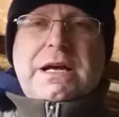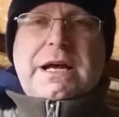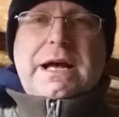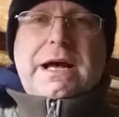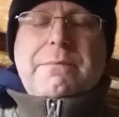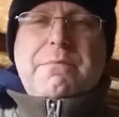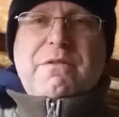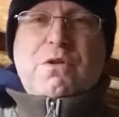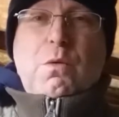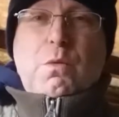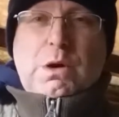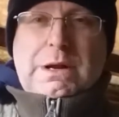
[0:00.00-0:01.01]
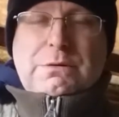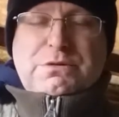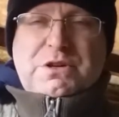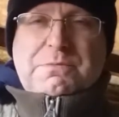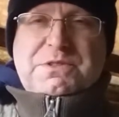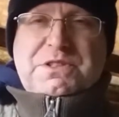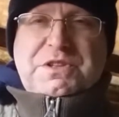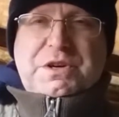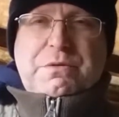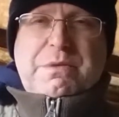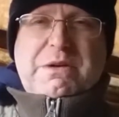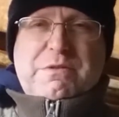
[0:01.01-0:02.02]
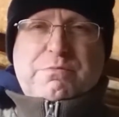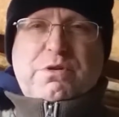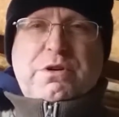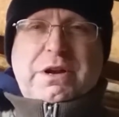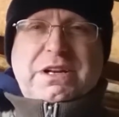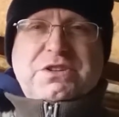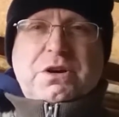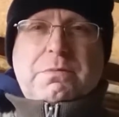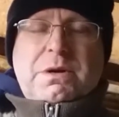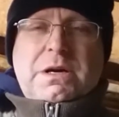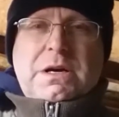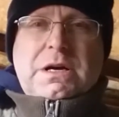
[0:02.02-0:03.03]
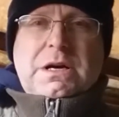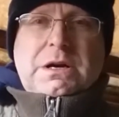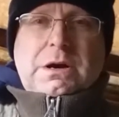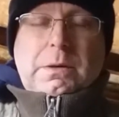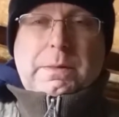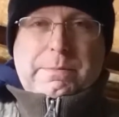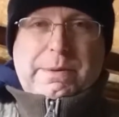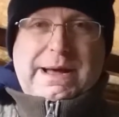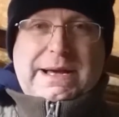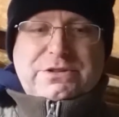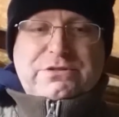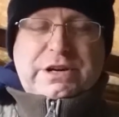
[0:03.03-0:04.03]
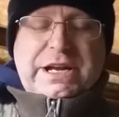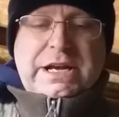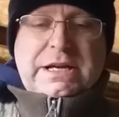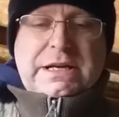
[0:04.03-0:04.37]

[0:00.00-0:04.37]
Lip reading: I've got one little job to do, a bit of a pruning job on the pear tree,